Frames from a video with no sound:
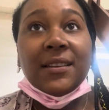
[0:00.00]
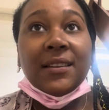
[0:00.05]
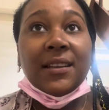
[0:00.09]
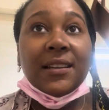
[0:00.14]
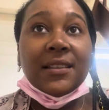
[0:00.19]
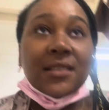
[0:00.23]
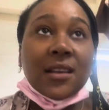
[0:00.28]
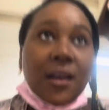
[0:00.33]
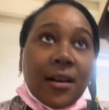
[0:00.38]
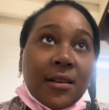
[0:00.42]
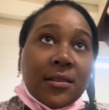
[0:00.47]
And
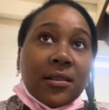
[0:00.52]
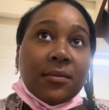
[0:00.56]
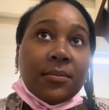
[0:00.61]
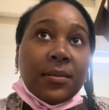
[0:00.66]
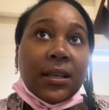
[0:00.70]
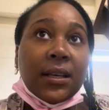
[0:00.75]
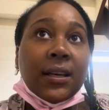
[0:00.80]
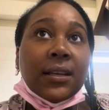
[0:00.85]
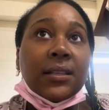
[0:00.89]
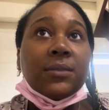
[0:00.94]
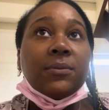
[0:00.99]
it's also
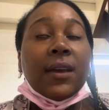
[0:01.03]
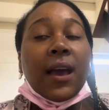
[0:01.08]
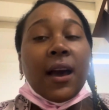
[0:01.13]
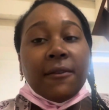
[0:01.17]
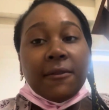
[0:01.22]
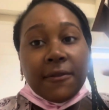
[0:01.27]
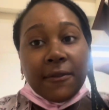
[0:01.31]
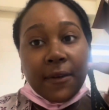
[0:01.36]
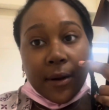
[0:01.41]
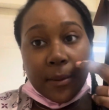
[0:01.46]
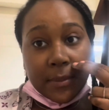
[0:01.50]
because we have
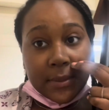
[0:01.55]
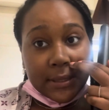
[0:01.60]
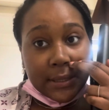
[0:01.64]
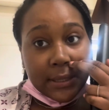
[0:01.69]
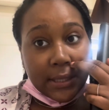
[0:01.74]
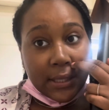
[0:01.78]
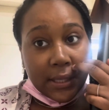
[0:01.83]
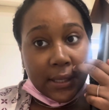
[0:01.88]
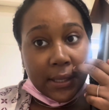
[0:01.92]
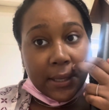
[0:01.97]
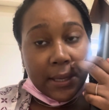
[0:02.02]

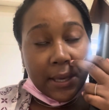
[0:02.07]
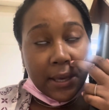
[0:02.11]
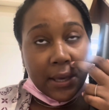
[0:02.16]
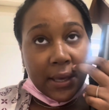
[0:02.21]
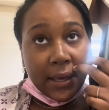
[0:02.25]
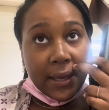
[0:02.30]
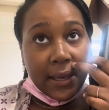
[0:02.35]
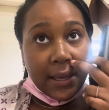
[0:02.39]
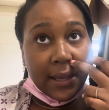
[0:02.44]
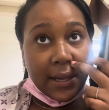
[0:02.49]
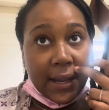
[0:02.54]
pharmacy
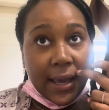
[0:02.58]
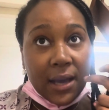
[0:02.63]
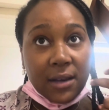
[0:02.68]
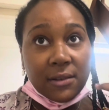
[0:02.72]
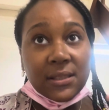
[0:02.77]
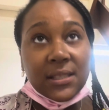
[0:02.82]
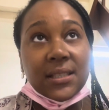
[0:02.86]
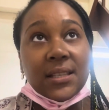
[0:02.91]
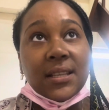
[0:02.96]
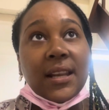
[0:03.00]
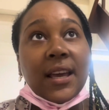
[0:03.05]

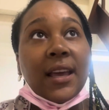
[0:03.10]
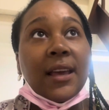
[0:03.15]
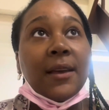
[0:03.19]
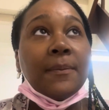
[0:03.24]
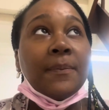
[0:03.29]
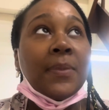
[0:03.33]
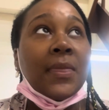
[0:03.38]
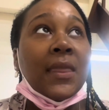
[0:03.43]
in-house today.